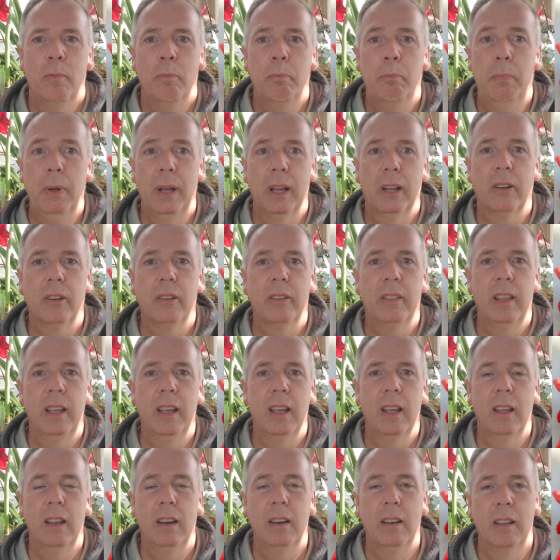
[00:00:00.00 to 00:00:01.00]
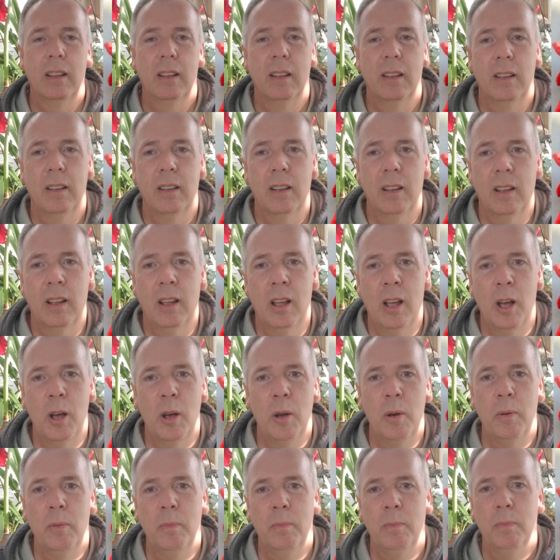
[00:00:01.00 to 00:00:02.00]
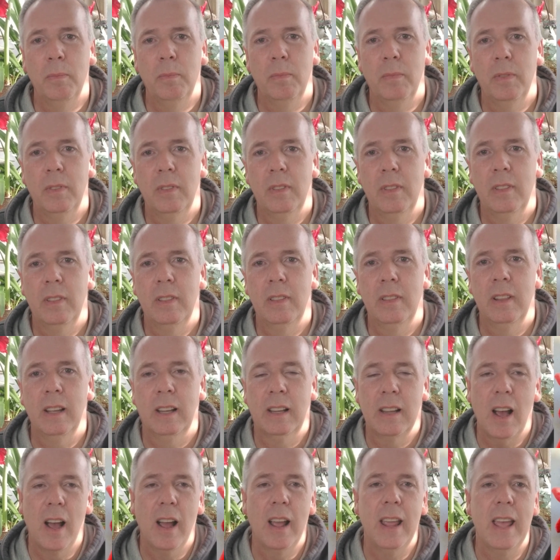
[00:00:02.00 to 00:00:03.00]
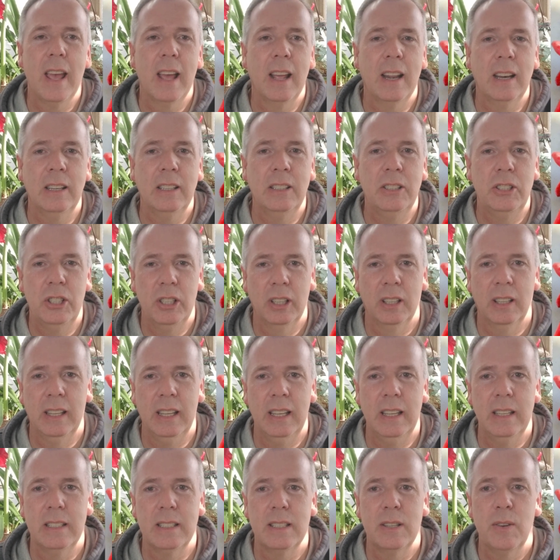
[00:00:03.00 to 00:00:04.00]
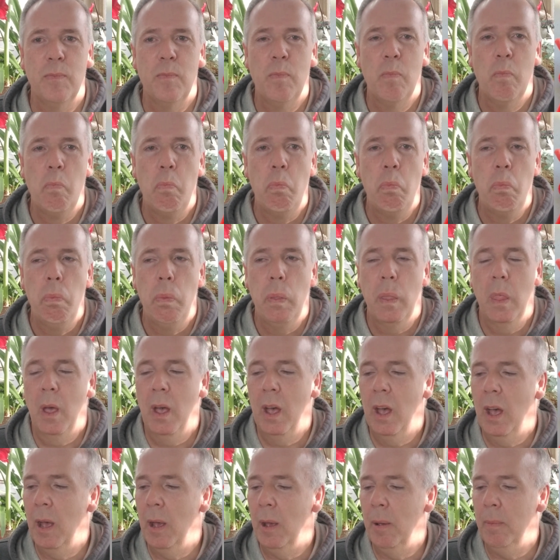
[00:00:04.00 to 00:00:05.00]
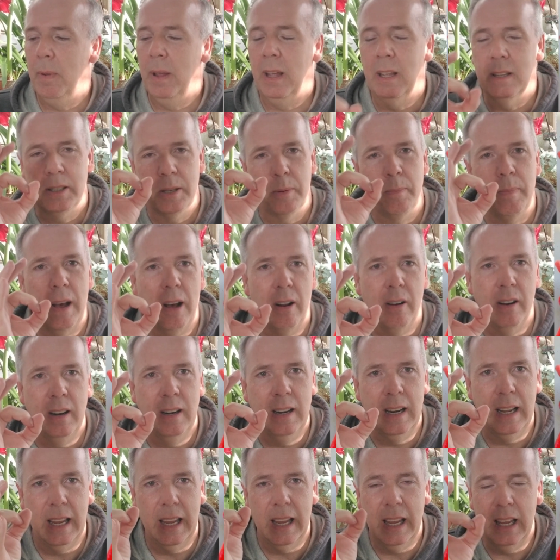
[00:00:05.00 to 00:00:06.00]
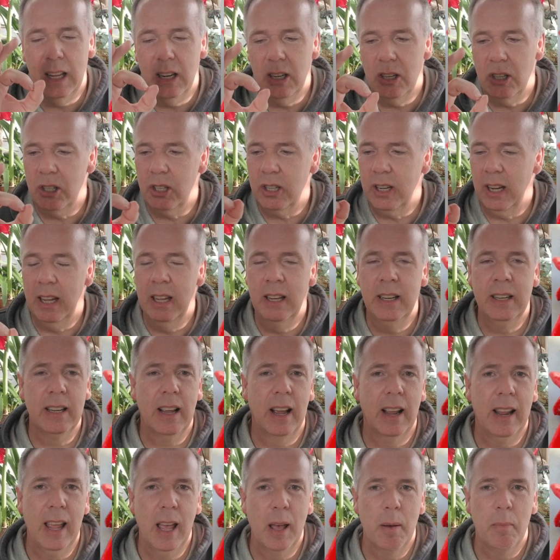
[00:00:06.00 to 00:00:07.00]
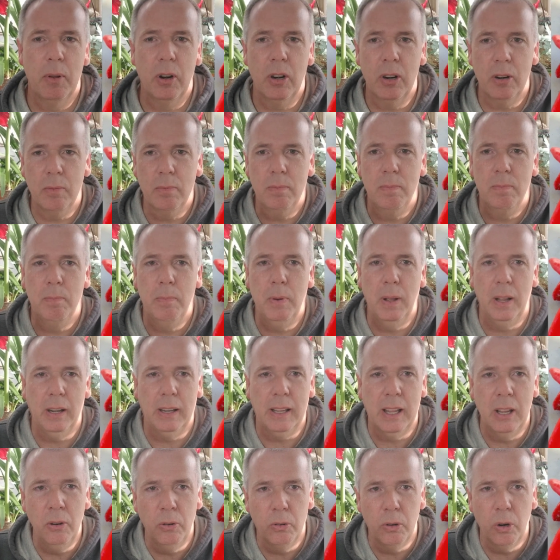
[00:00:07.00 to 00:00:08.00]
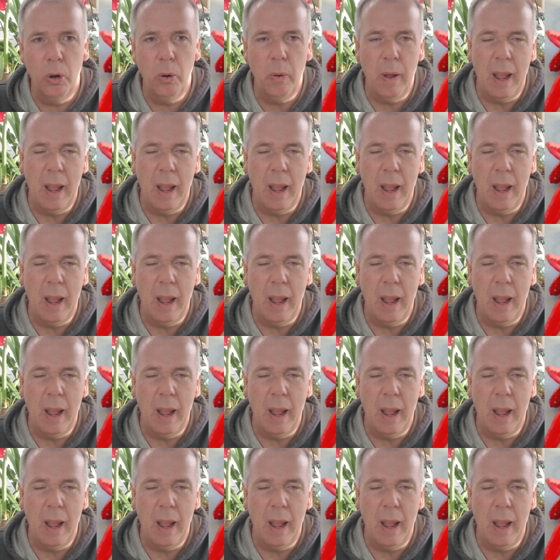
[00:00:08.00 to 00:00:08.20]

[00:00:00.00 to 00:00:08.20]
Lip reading: bigger than the cayenne chilies. It's about an inch in diameter, but can grow